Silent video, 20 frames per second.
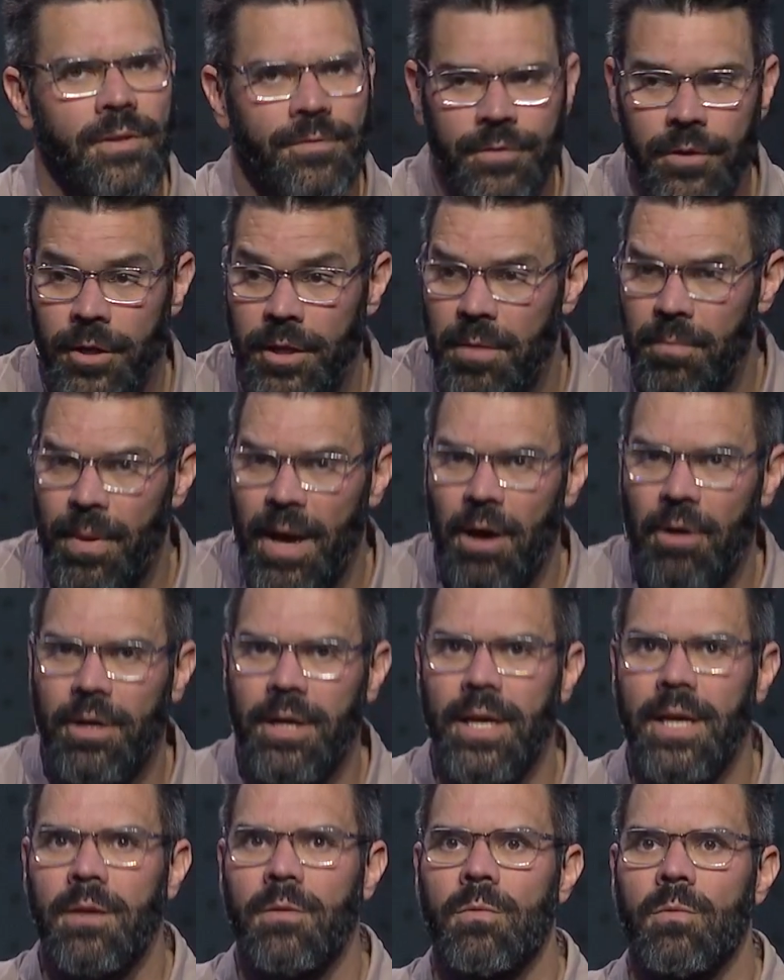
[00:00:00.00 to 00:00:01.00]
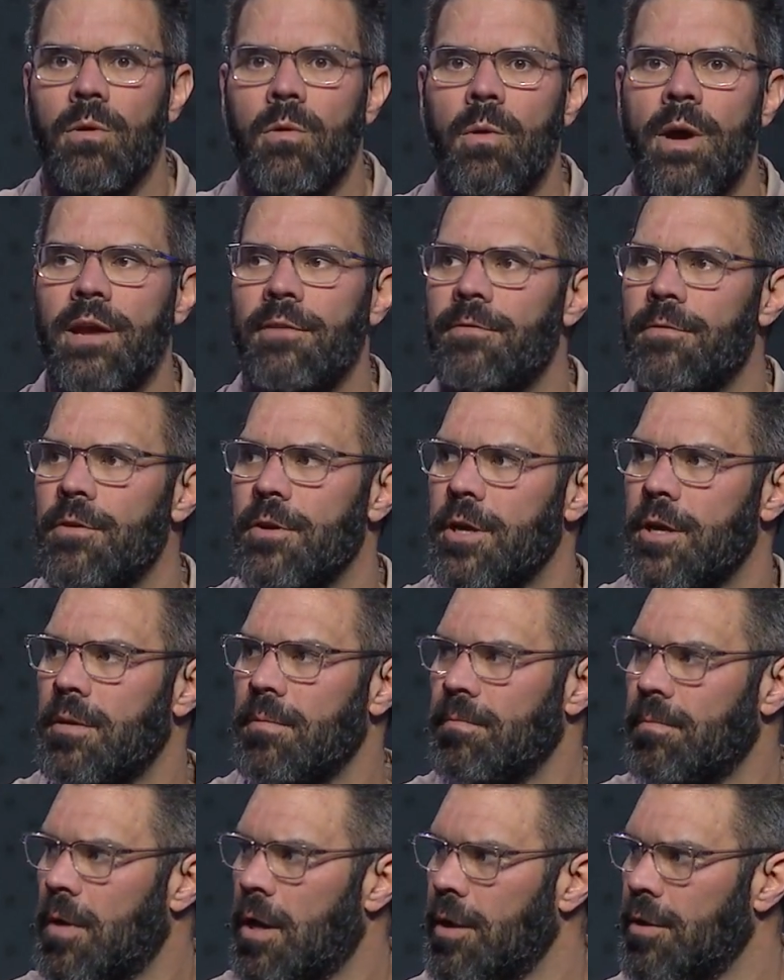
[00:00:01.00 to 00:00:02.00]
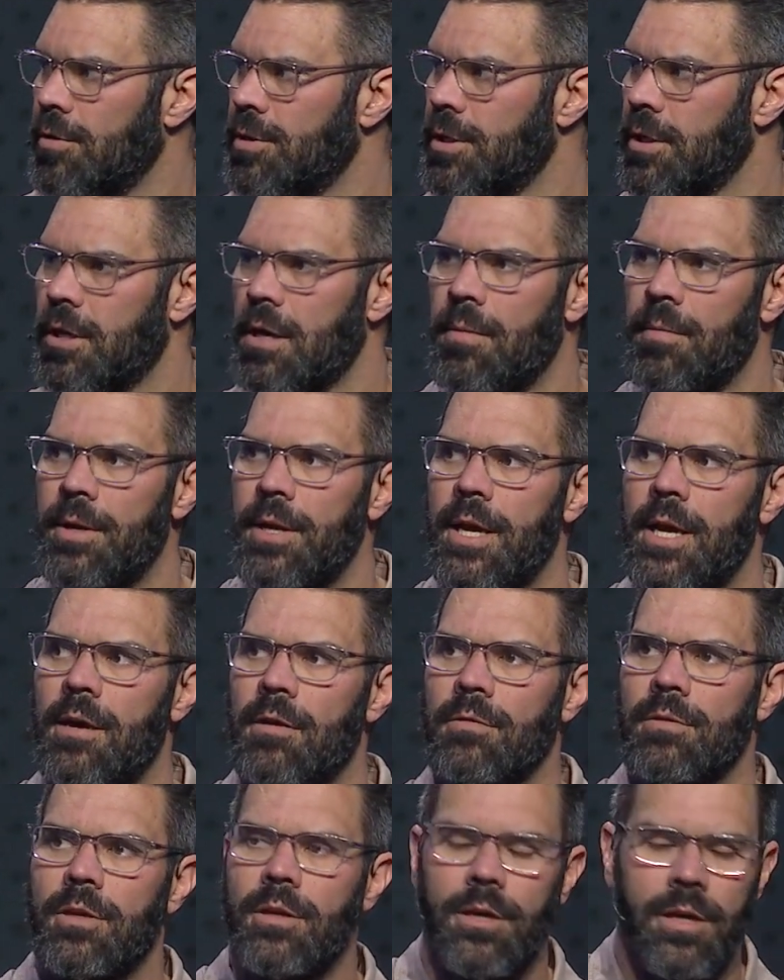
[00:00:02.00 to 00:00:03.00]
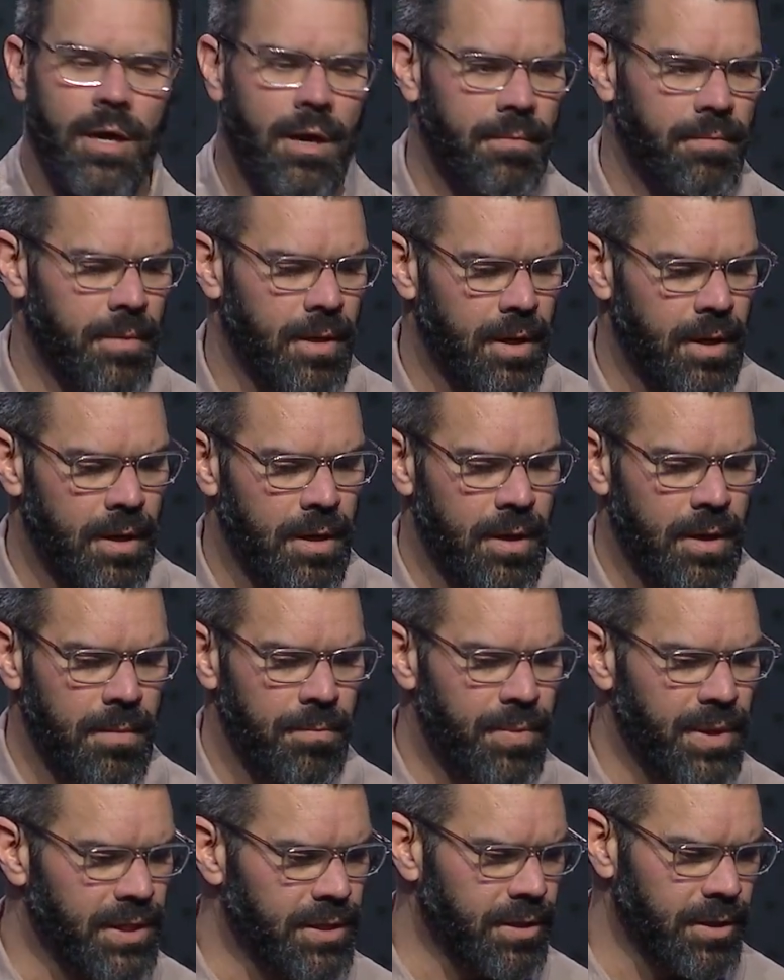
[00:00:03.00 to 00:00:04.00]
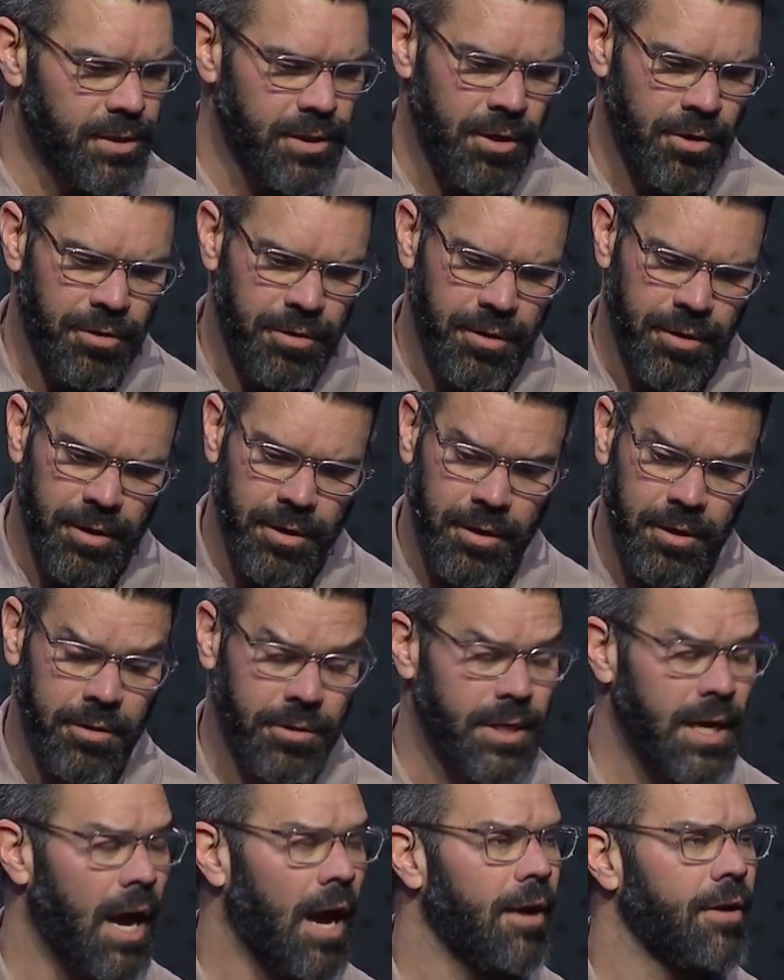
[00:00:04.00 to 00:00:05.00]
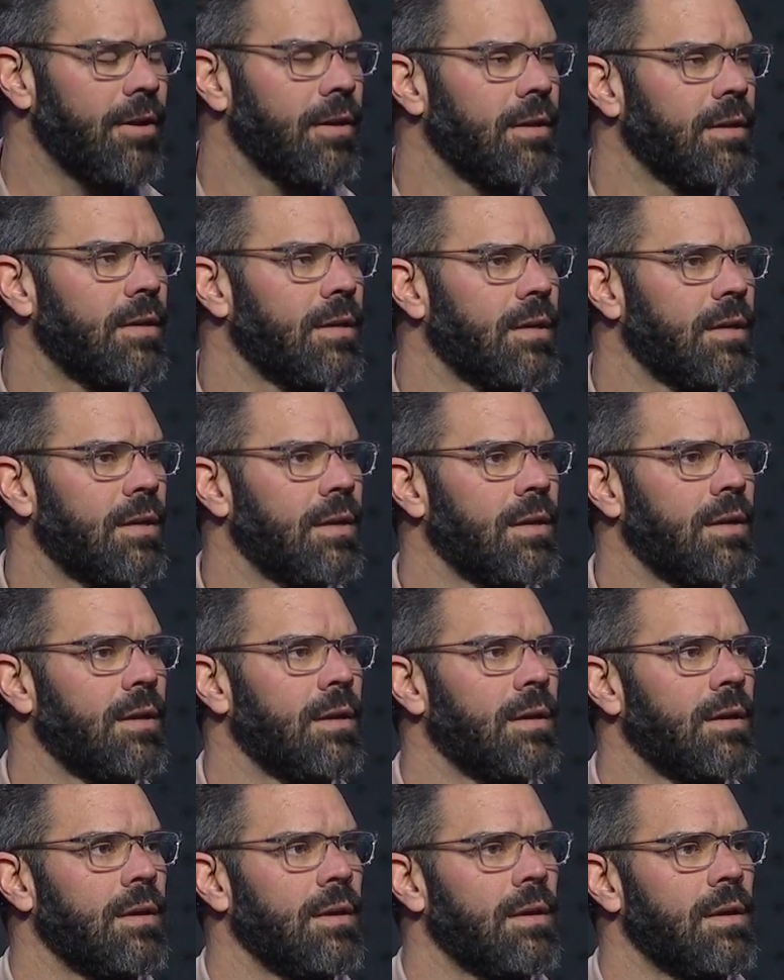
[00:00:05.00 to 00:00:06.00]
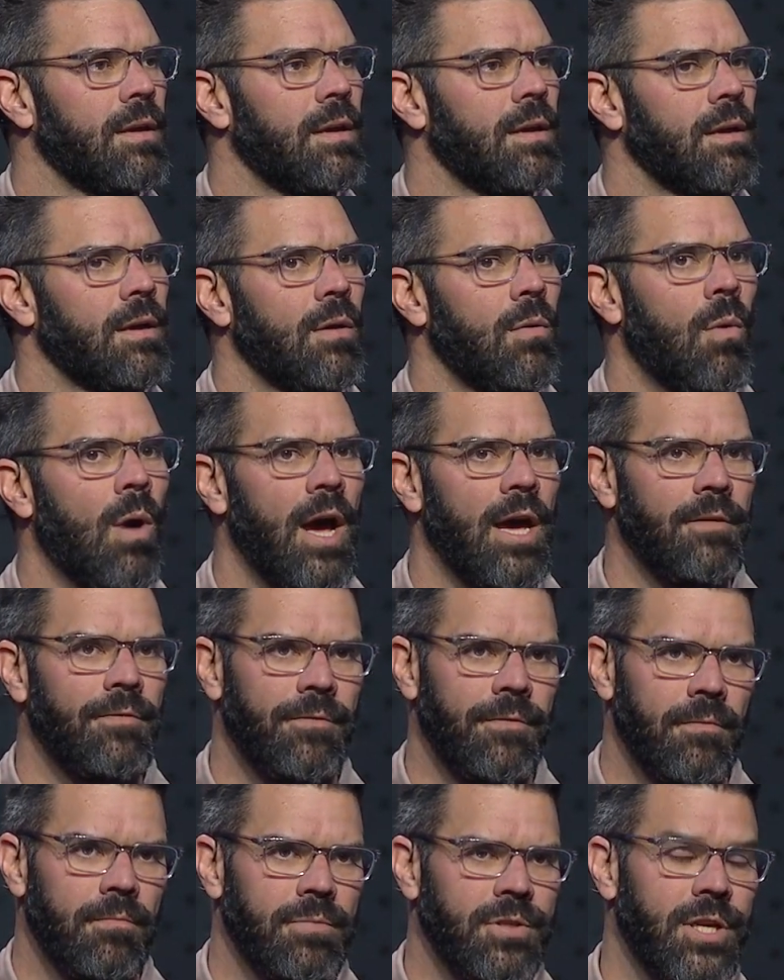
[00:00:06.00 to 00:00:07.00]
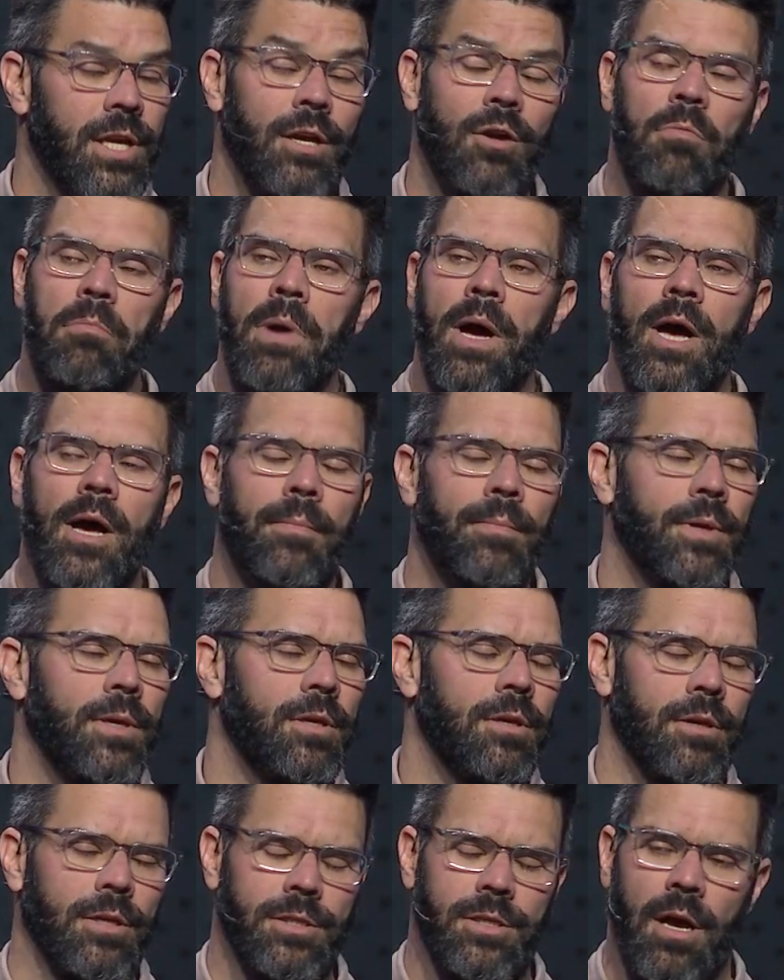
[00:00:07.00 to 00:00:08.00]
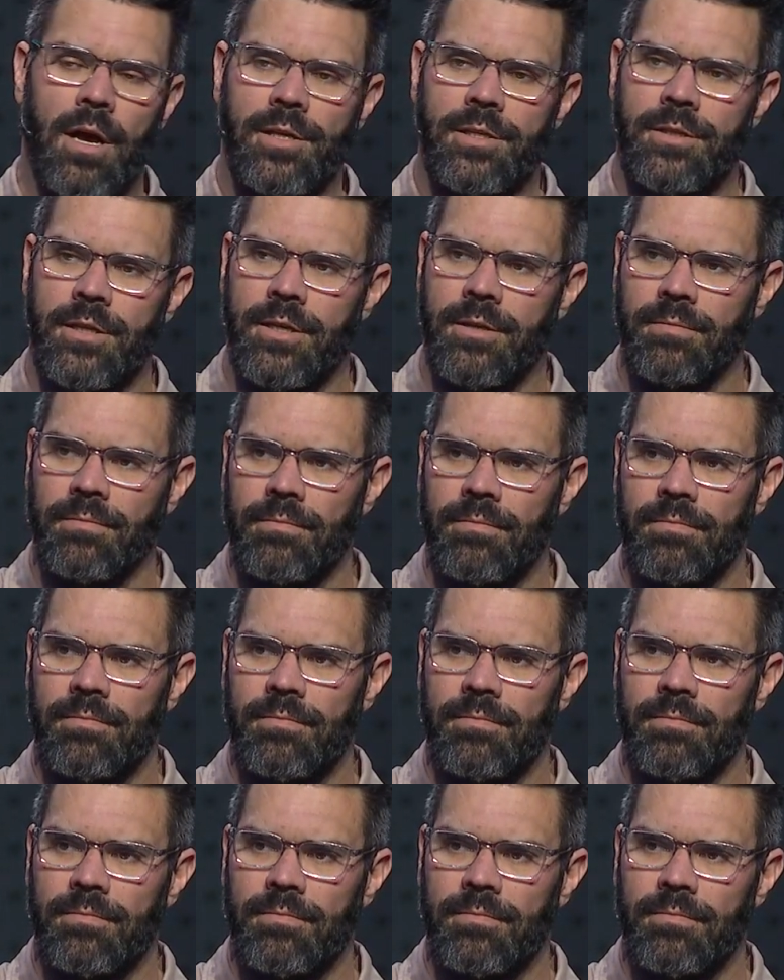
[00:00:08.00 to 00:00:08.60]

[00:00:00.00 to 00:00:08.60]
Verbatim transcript: If you're in the balcony, we'll wait for you. Others are coming now. You come. Business owner, you're tired. Wife, single mom, you're exhausted.